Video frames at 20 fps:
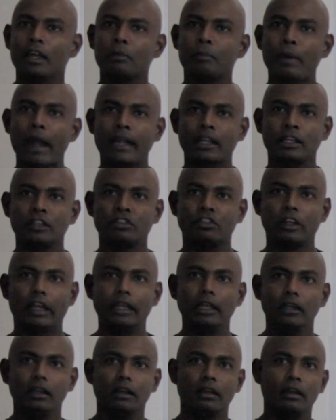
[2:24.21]
and
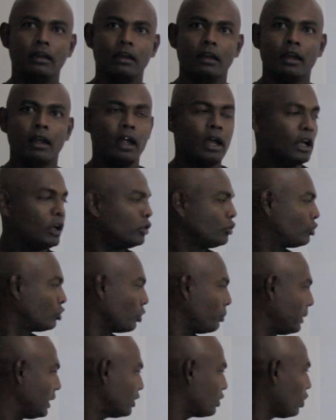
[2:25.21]
practicing
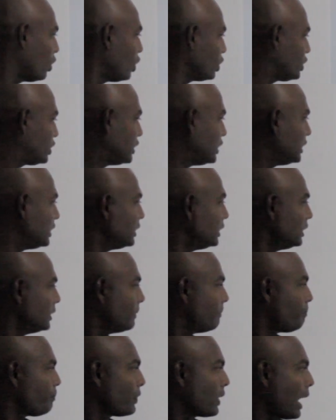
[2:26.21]
swimming coaching
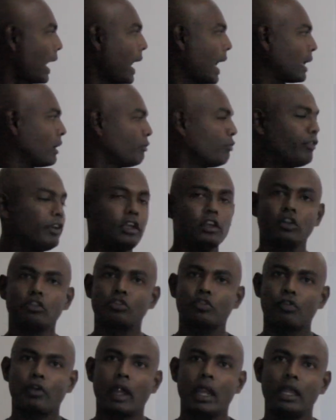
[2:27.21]
and fitness
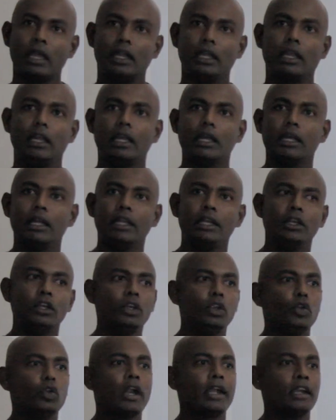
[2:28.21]
training here
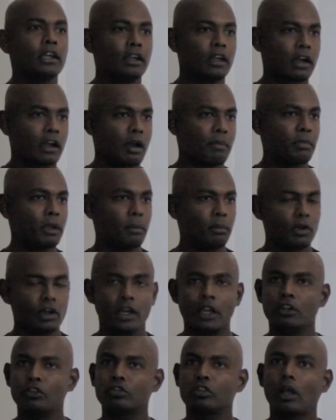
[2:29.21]
in United Arab
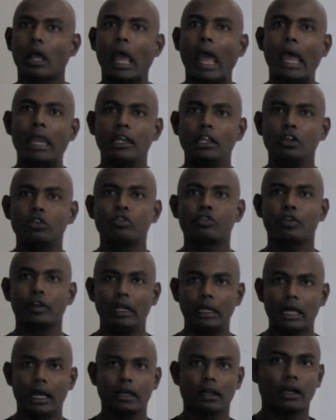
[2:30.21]
Emirates and in
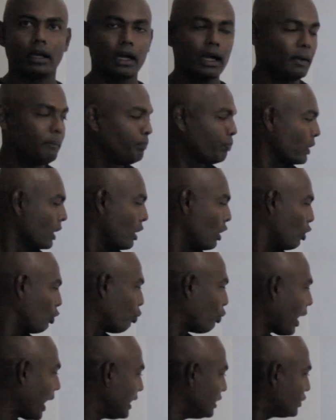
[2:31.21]
Sri Lanka,
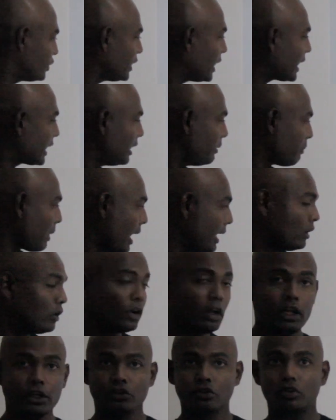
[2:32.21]
while sharing my
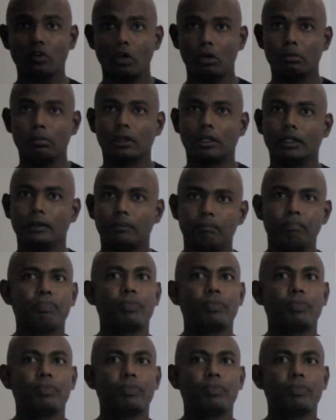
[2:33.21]
knowledge globally.